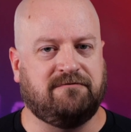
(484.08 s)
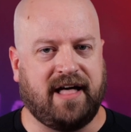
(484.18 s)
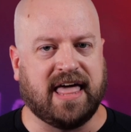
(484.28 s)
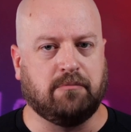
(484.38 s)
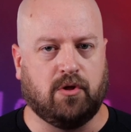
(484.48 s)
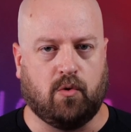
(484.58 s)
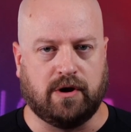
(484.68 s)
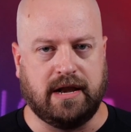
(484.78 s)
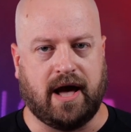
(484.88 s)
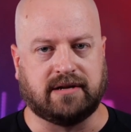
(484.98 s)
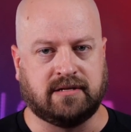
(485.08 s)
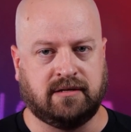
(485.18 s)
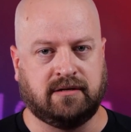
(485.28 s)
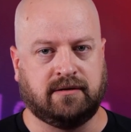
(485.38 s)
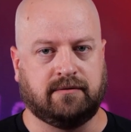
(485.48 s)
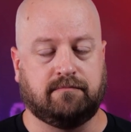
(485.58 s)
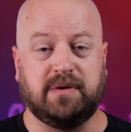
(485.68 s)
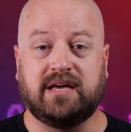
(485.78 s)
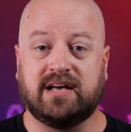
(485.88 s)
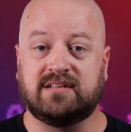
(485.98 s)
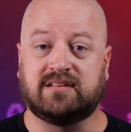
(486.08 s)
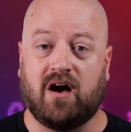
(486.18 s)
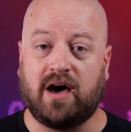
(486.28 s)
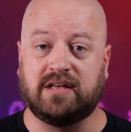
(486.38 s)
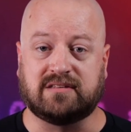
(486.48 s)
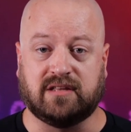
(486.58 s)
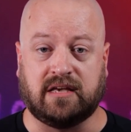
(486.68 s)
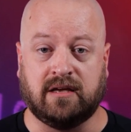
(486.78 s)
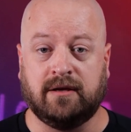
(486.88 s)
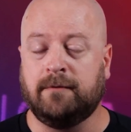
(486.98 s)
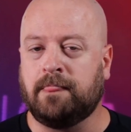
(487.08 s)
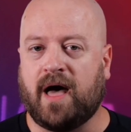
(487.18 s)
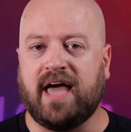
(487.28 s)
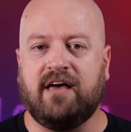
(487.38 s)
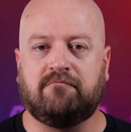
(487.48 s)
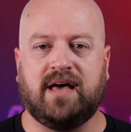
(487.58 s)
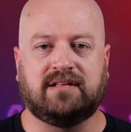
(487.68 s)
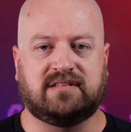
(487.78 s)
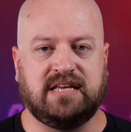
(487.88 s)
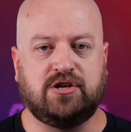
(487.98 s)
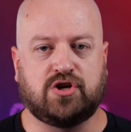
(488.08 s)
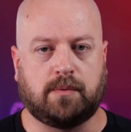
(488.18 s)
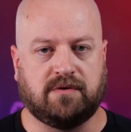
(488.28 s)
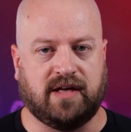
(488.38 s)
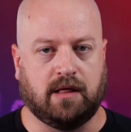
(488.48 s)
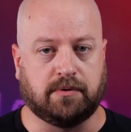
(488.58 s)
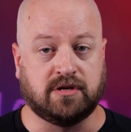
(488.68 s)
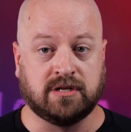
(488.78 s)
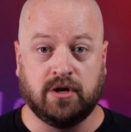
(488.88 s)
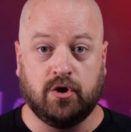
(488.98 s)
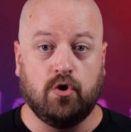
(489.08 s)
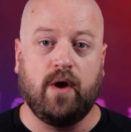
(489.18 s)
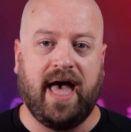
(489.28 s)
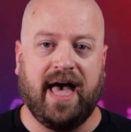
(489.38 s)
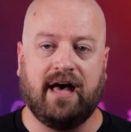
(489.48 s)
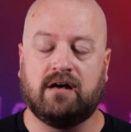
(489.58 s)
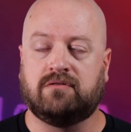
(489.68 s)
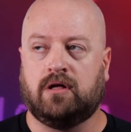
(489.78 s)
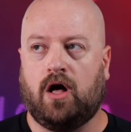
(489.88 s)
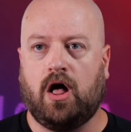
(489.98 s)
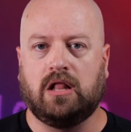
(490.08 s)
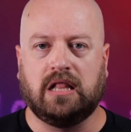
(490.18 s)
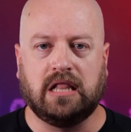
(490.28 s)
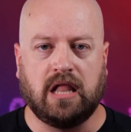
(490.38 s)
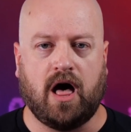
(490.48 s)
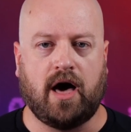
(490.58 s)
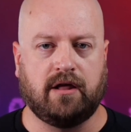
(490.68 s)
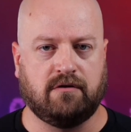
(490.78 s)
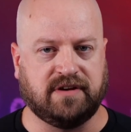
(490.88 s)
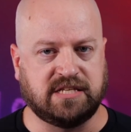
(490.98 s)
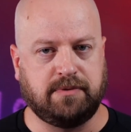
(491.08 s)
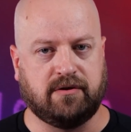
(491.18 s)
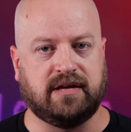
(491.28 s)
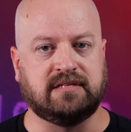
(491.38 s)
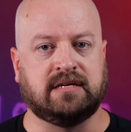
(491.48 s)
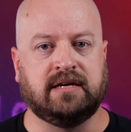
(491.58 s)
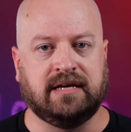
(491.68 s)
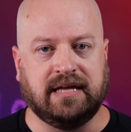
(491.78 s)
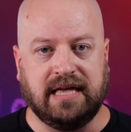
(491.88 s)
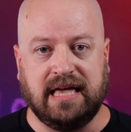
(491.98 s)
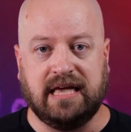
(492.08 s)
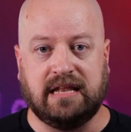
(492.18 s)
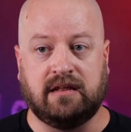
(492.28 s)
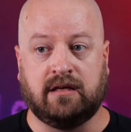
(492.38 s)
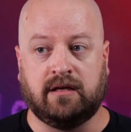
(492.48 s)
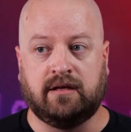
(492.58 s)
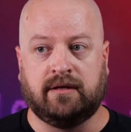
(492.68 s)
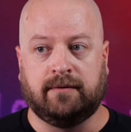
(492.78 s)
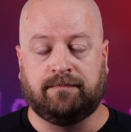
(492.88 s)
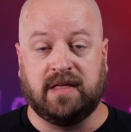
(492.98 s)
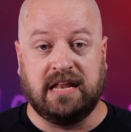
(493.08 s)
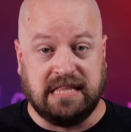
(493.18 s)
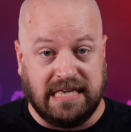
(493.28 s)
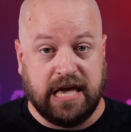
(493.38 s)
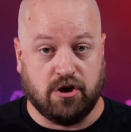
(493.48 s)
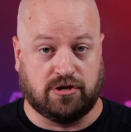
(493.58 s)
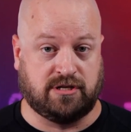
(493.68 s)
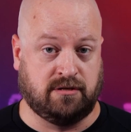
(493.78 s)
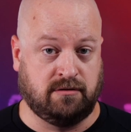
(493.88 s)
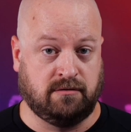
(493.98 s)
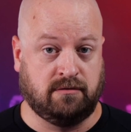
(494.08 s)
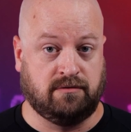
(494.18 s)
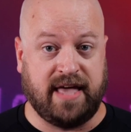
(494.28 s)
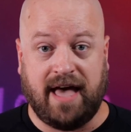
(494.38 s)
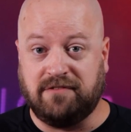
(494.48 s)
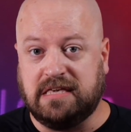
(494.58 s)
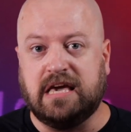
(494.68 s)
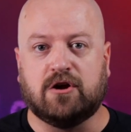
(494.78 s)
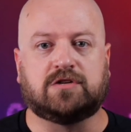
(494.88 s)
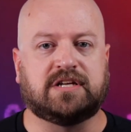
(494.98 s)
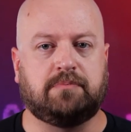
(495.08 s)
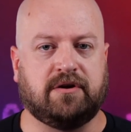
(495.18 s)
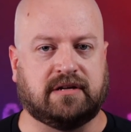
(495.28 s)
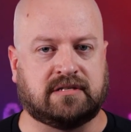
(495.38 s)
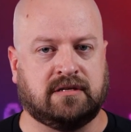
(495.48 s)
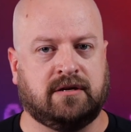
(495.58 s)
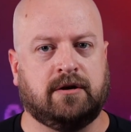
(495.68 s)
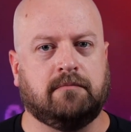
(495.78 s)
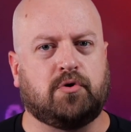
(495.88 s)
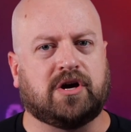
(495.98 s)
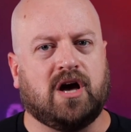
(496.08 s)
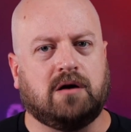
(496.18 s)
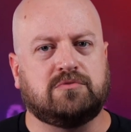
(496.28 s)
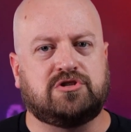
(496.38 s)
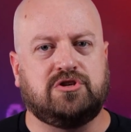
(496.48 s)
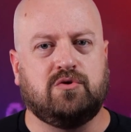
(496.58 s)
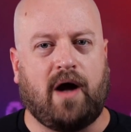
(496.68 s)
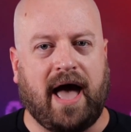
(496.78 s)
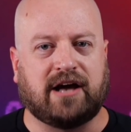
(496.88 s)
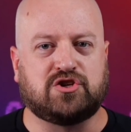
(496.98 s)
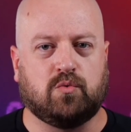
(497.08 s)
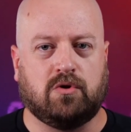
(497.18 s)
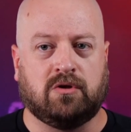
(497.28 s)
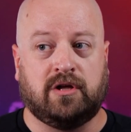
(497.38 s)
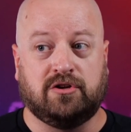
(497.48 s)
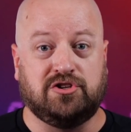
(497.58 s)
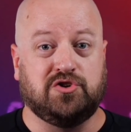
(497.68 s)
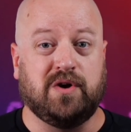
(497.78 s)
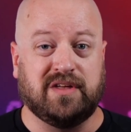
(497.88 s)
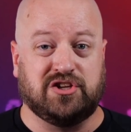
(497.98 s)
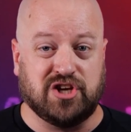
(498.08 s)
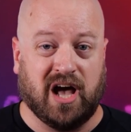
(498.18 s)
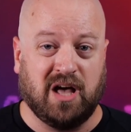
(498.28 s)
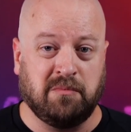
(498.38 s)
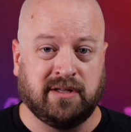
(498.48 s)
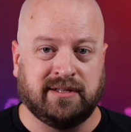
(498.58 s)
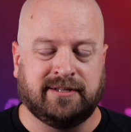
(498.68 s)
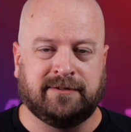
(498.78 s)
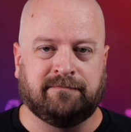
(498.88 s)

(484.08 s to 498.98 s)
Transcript: that's valuable or not? Because honestly, I have met C sharp developers who have a lot of experience in, in years. They have years of experience. When it comes to actual doing the job,